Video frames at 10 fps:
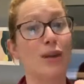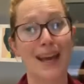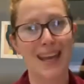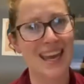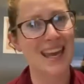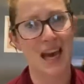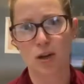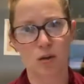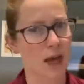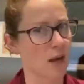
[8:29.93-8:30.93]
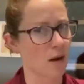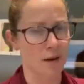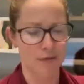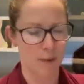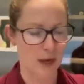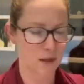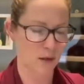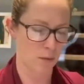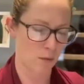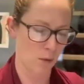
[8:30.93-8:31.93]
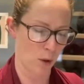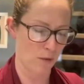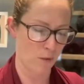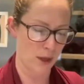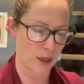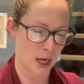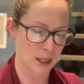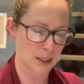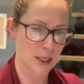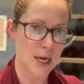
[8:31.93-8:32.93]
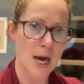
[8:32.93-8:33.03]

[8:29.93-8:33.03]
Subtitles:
You're getting heat and you're getting light from it. So we want to avoid that.